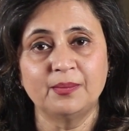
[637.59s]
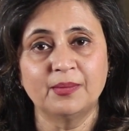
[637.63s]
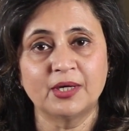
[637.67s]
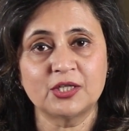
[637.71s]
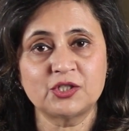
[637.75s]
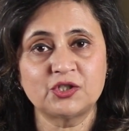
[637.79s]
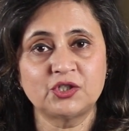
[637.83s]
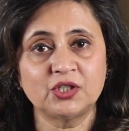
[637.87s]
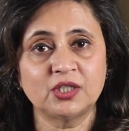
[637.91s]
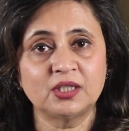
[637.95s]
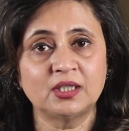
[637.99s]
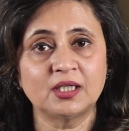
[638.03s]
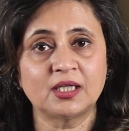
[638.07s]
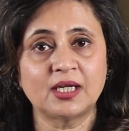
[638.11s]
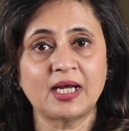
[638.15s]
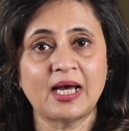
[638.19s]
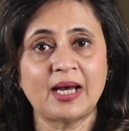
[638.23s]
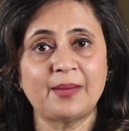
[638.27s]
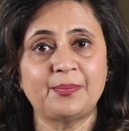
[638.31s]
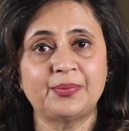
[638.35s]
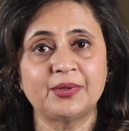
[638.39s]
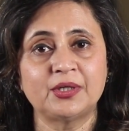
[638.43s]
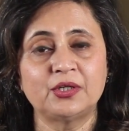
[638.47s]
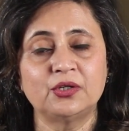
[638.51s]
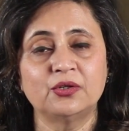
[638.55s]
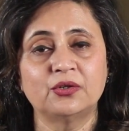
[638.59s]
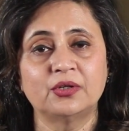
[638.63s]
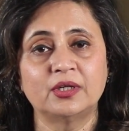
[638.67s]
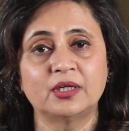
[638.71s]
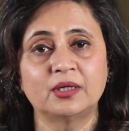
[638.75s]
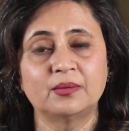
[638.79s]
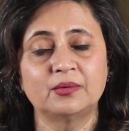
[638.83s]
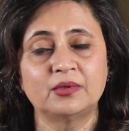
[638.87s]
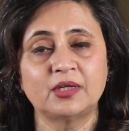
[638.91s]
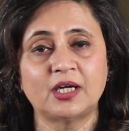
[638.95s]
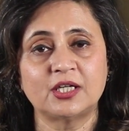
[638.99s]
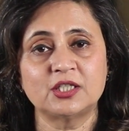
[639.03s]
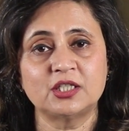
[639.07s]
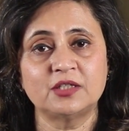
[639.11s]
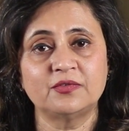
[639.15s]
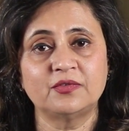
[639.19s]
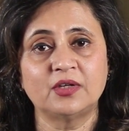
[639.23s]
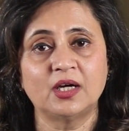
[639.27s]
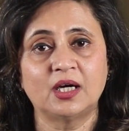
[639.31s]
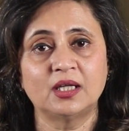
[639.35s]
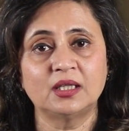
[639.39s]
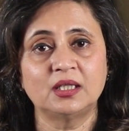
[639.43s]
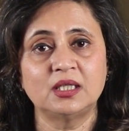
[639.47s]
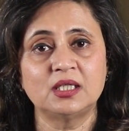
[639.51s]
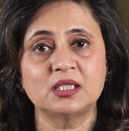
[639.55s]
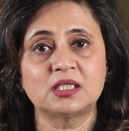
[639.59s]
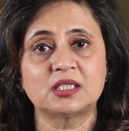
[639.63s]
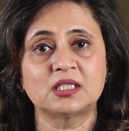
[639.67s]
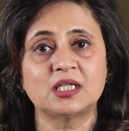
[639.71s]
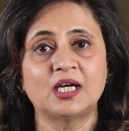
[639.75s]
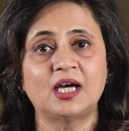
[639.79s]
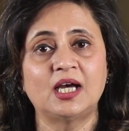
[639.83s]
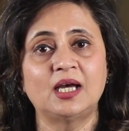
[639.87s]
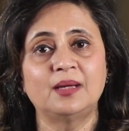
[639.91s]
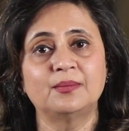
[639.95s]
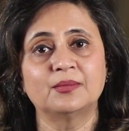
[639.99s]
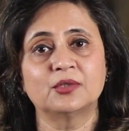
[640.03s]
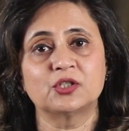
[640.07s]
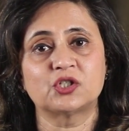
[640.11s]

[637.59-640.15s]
Masjid that happened during Rajiv Gandhi's time,